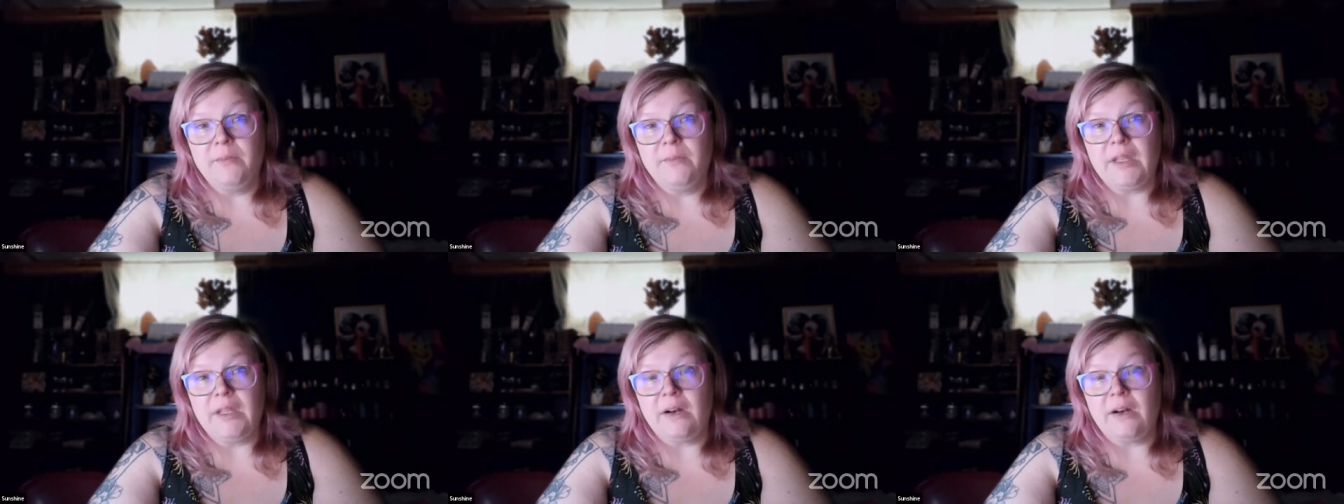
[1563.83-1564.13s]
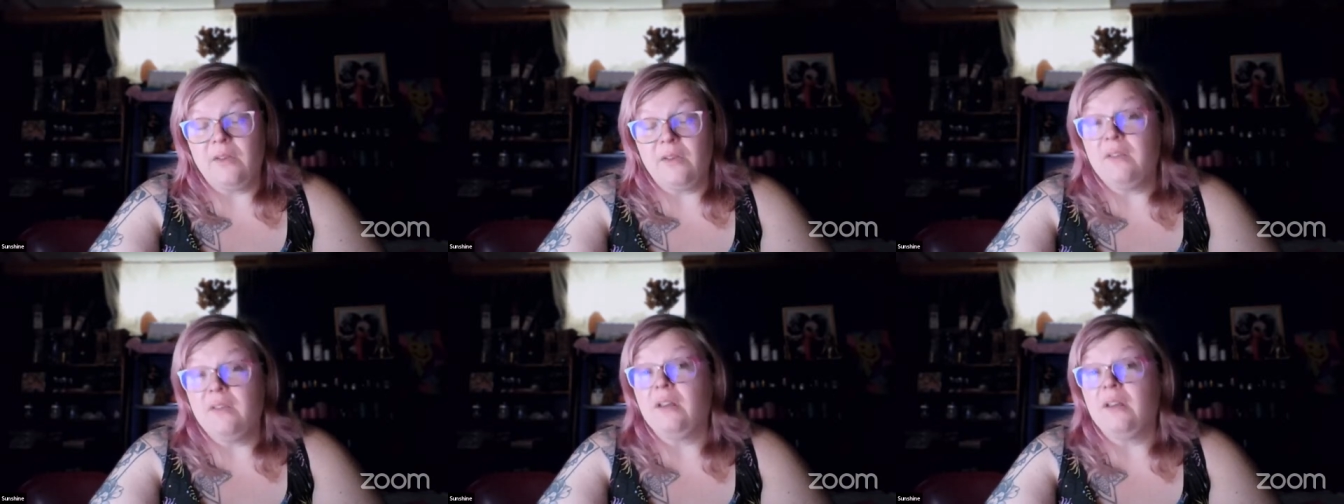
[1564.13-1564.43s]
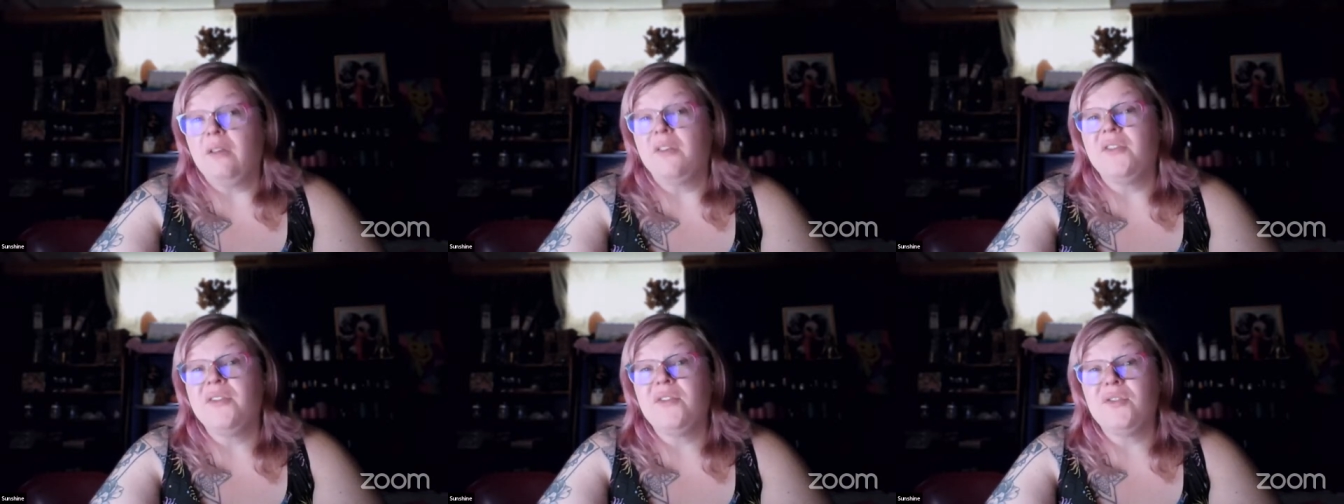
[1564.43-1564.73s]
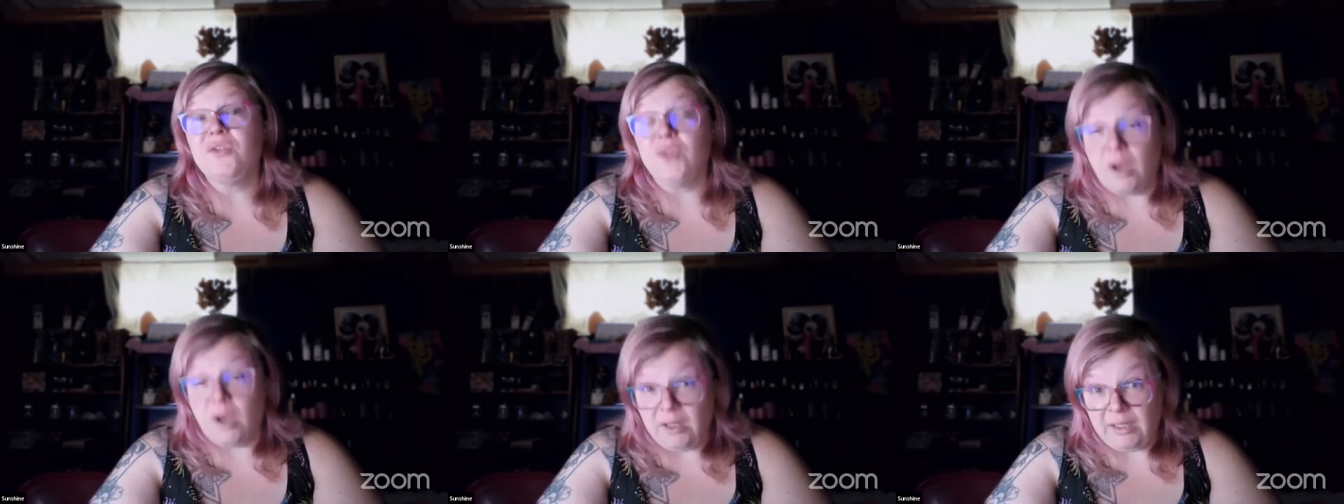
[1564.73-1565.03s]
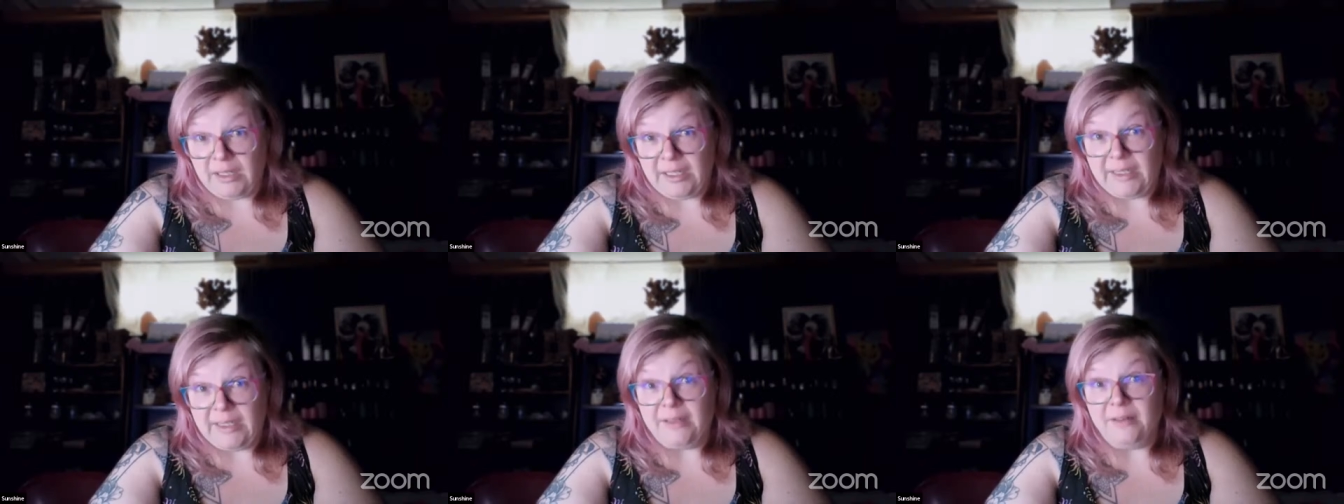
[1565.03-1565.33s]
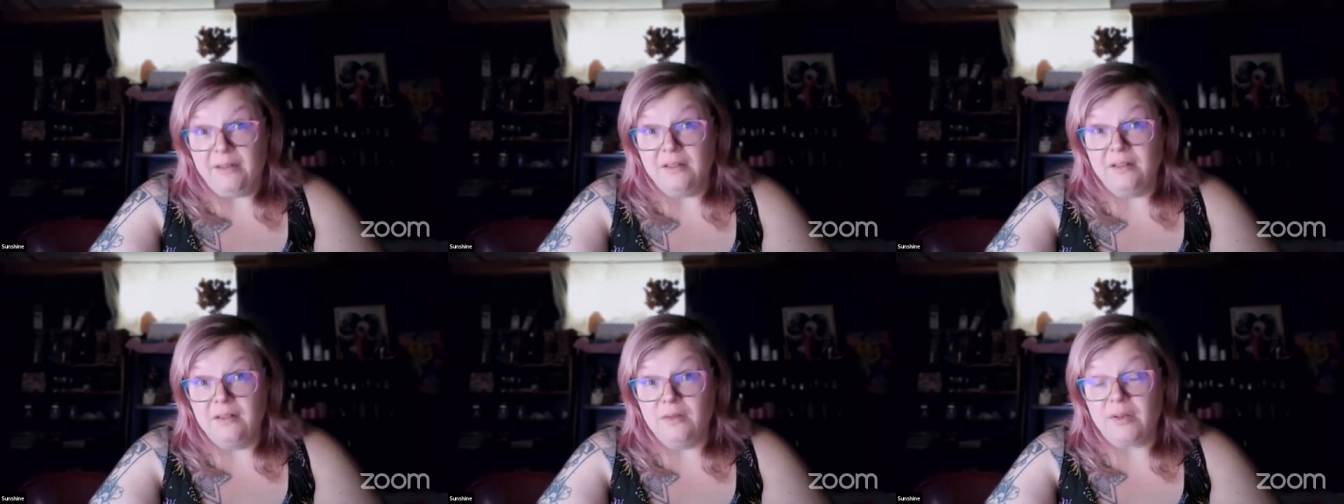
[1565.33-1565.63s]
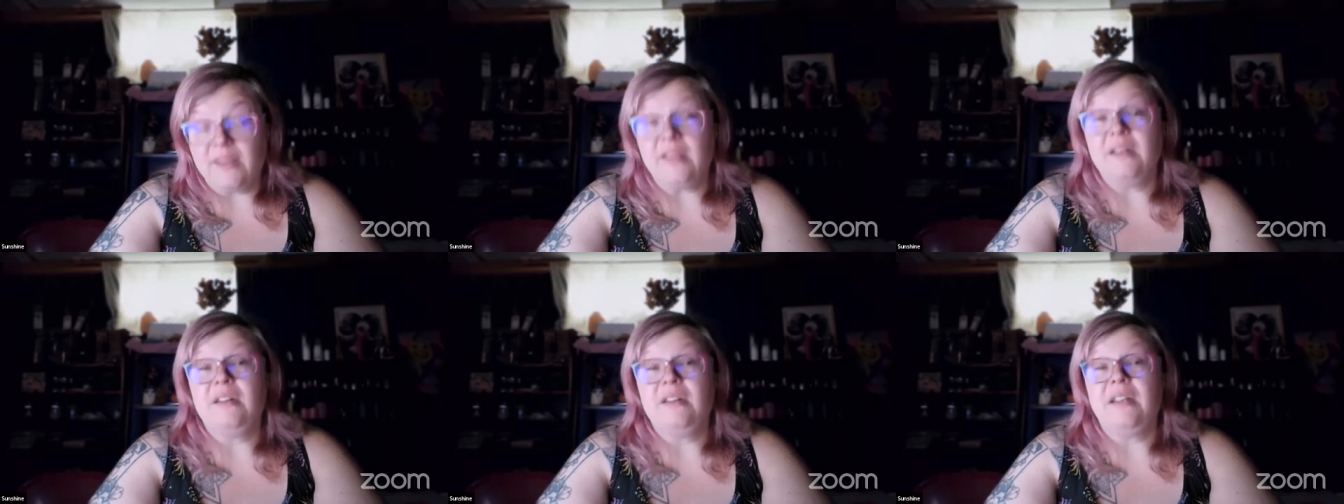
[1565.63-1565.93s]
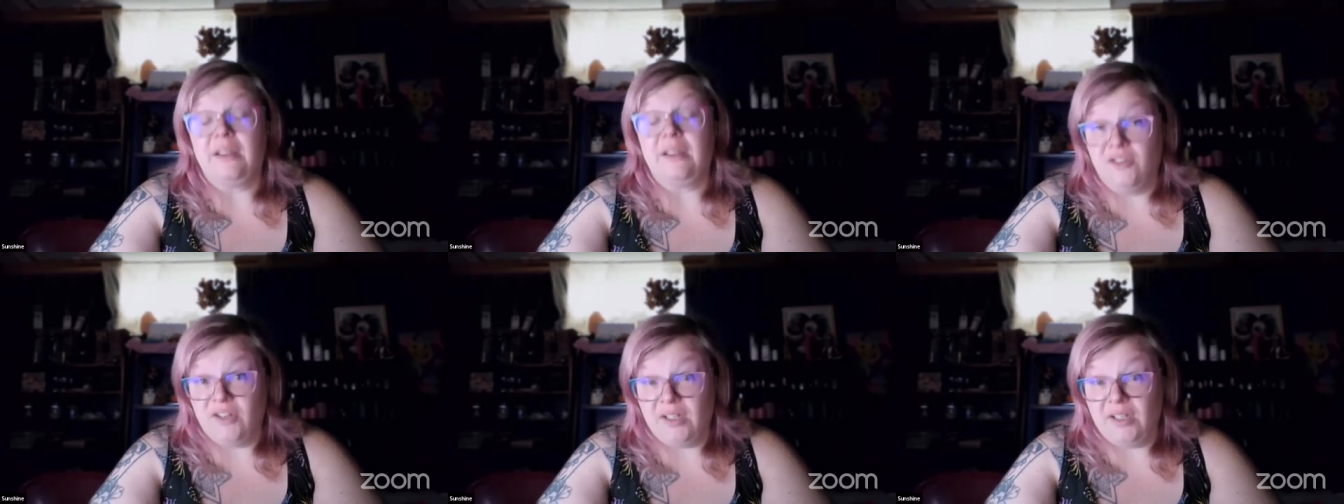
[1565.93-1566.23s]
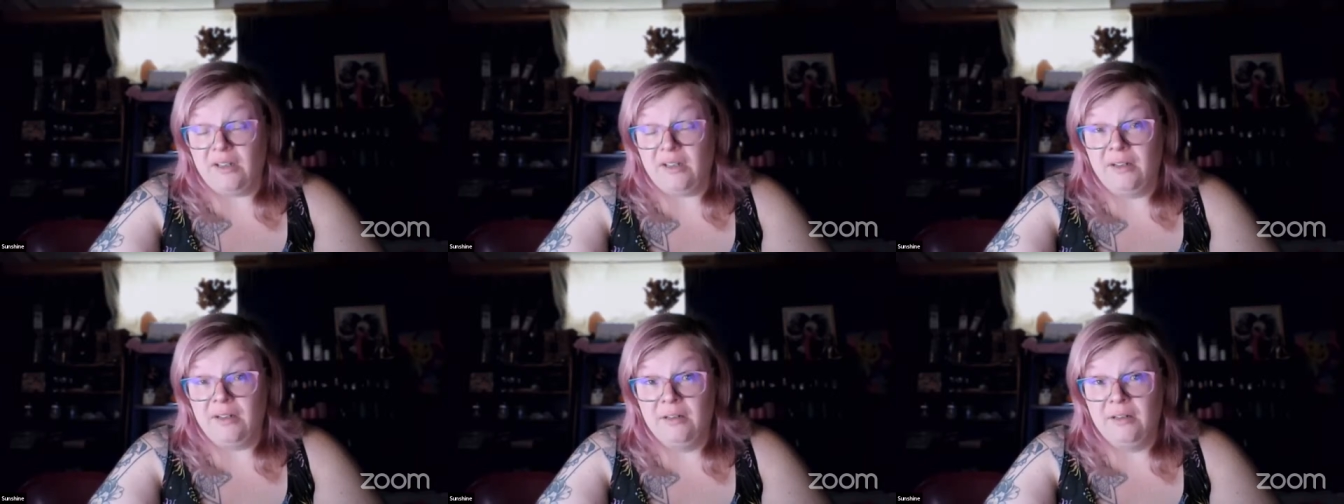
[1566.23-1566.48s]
that are still struggling with addiction,